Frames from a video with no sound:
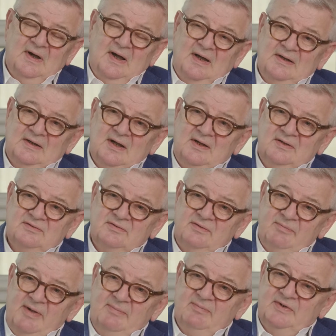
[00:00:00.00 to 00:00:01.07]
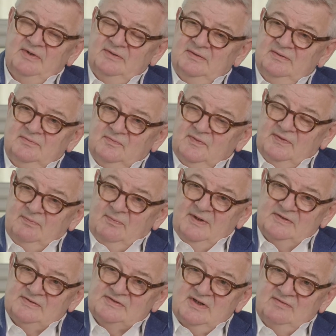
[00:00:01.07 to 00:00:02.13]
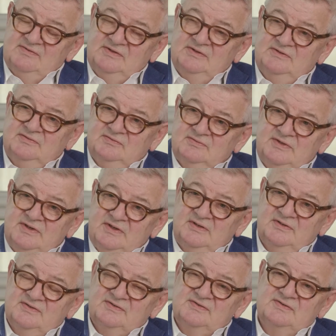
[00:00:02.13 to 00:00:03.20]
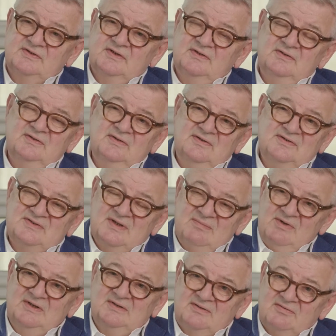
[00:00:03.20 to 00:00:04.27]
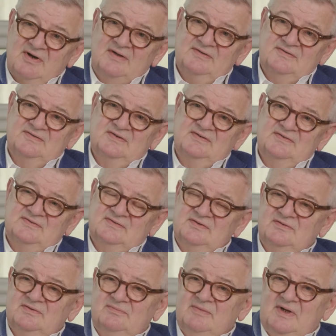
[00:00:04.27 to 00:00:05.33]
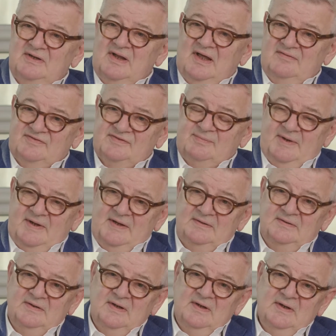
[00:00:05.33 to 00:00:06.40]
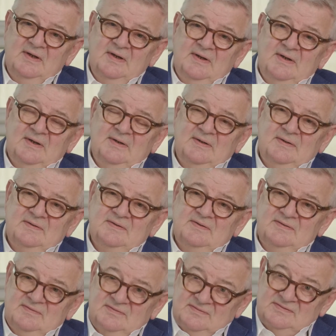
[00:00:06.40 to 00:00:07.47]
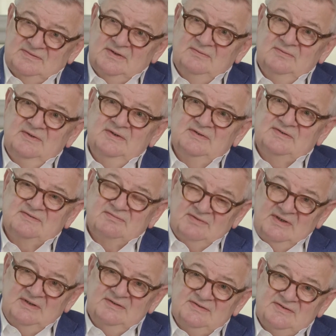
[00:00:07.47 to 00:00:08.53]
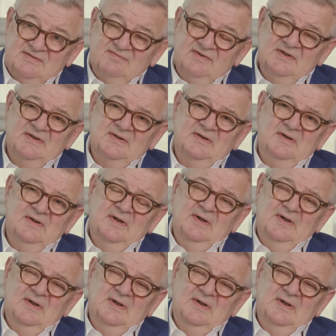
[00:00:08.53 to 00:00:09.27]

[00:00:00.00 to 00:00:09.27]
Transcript: I can't remember with my 72 years a similar crisis during my lifespan. So it's really severe.